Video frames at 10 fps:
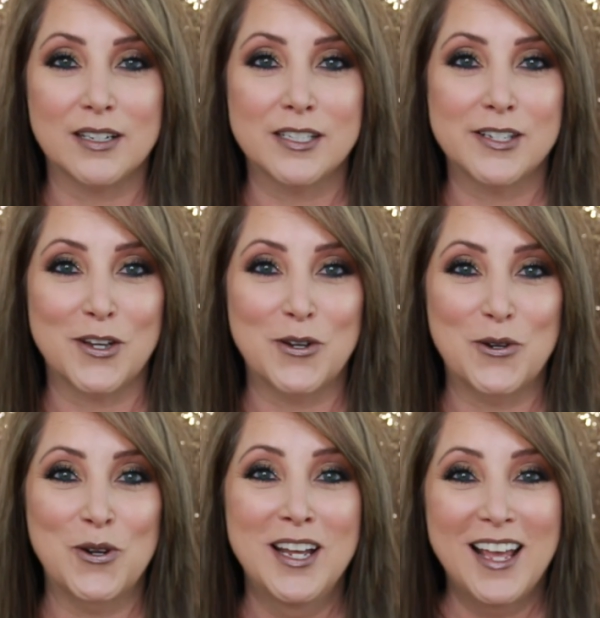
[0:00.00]

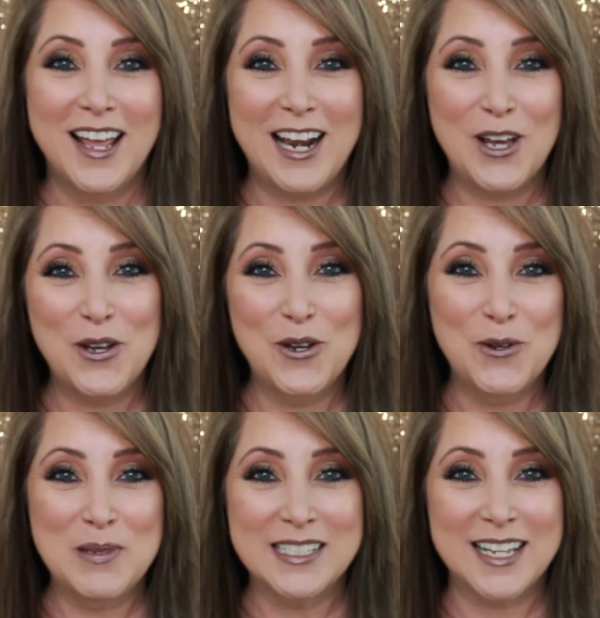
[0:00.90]
So,
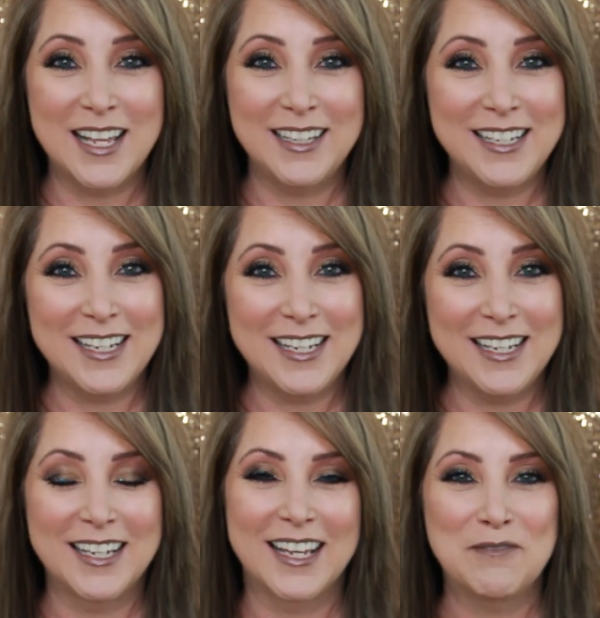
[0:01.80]
hello, Miss
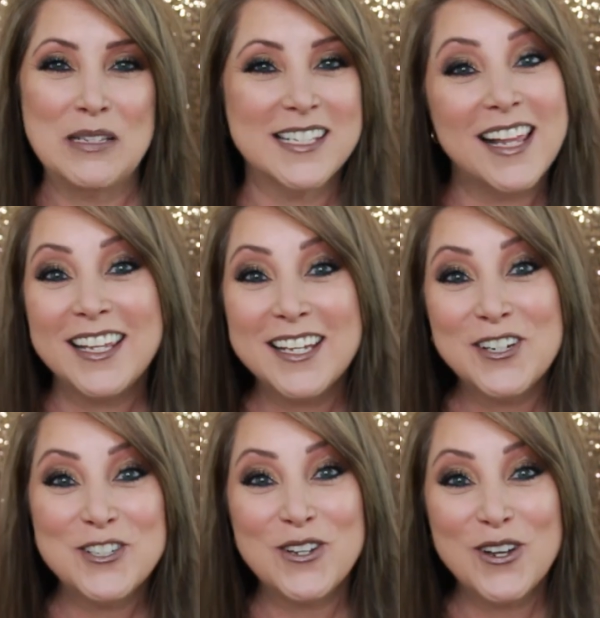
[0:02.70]
Ellie, Miss Ellie and
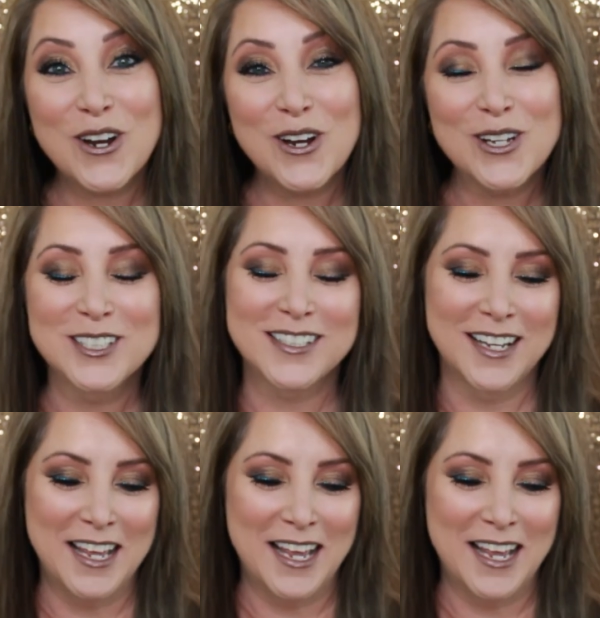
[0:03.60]
her two girls.